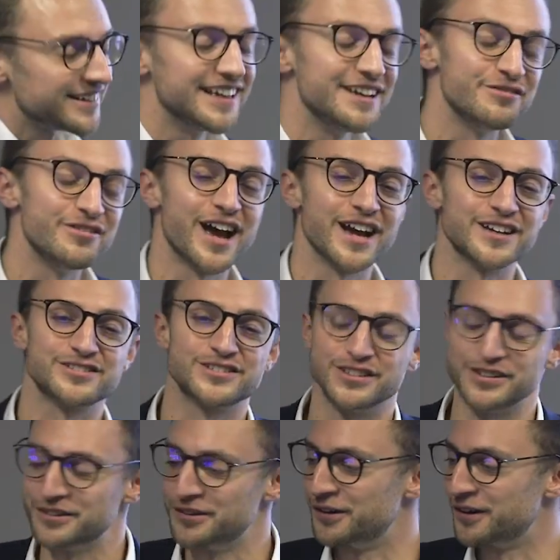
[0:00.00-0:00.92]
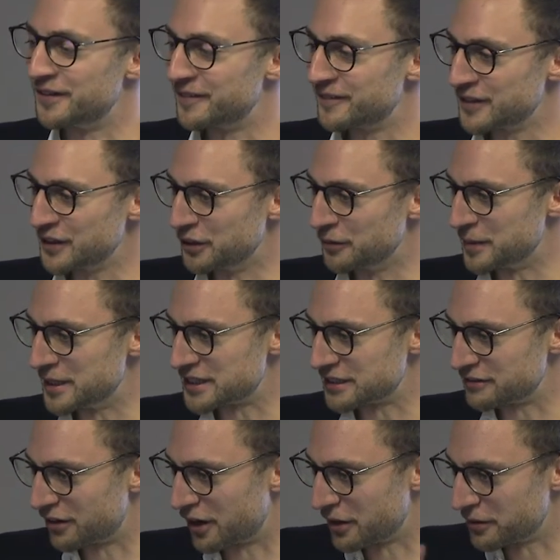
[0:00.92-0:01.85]
to live next to your
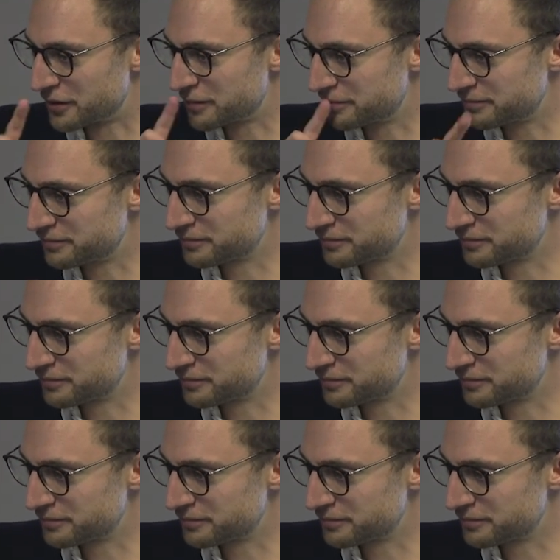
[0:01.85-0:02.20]
busy road.